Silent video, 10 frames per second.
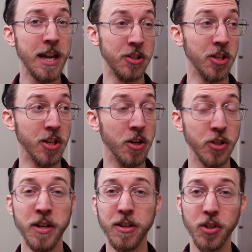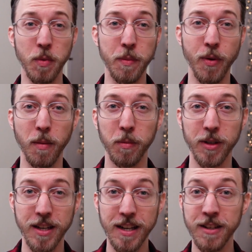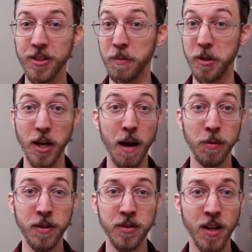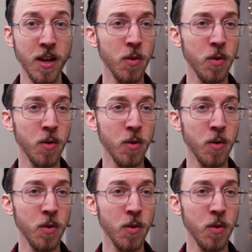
It's a dungeon, so we probably need some goblins,